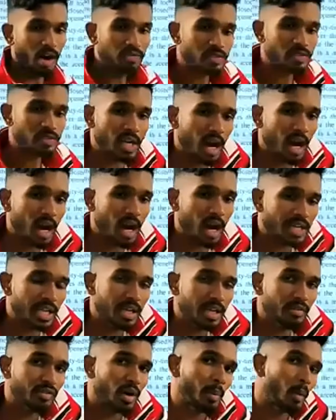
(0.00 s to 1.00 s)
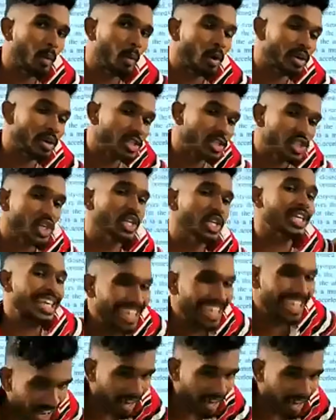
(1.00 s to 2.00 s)
starting from origin
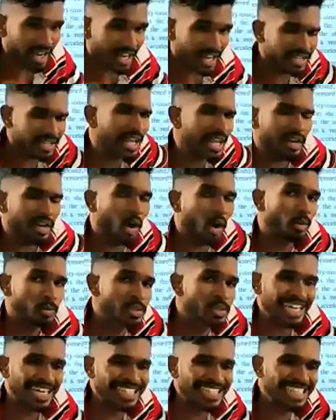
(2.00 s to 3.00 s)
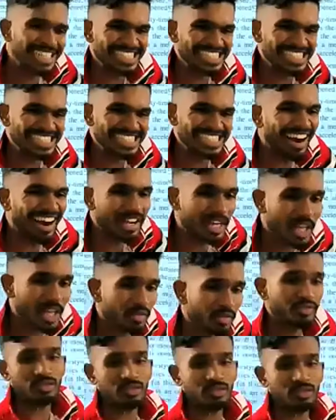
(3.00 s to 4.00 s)
kiyanne, that object is starting
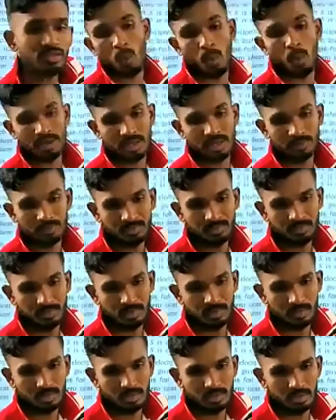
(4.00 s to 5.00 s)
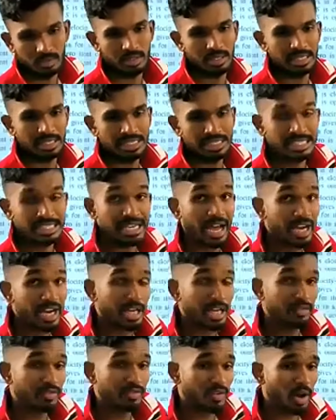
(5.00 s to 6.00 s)
from what? Starting
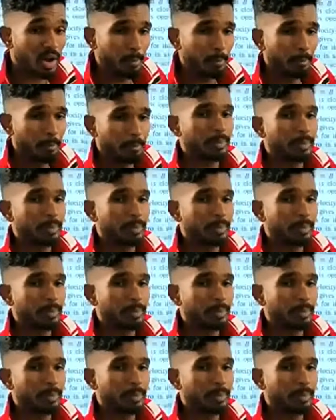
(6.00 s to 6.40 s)
from